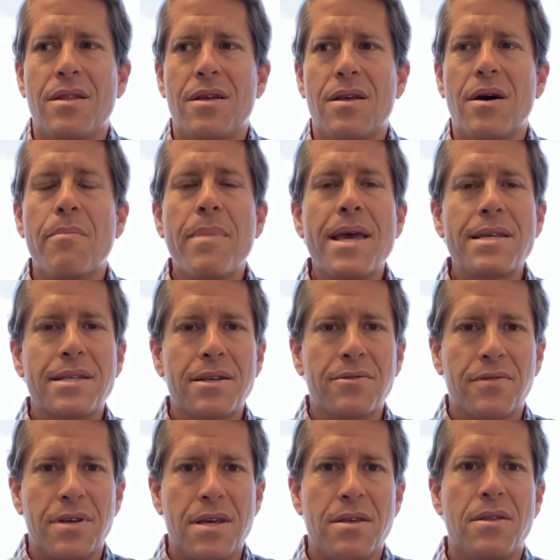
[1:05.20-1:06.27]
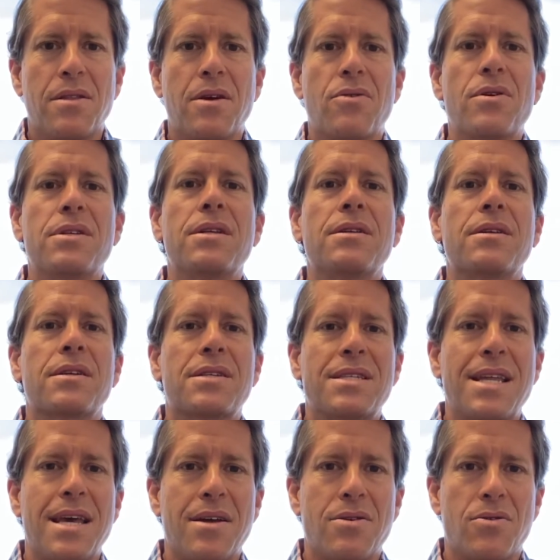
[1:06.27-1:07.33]
Amazingly, there isn't a
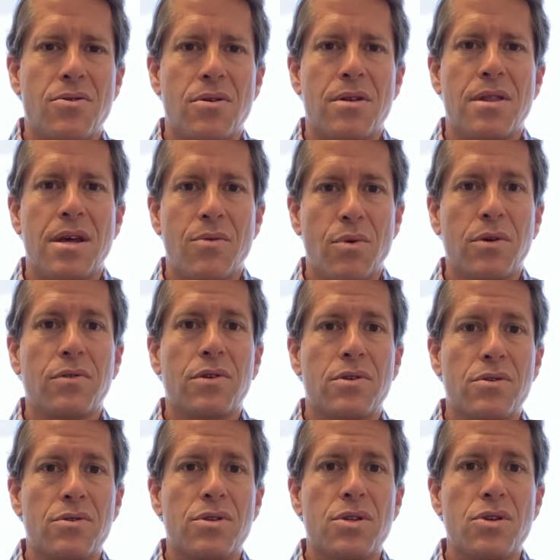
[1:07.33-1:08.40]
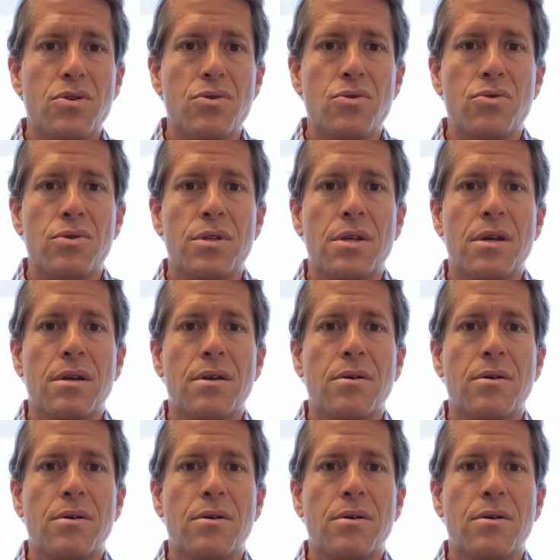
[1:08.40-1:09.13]
standard that realtors use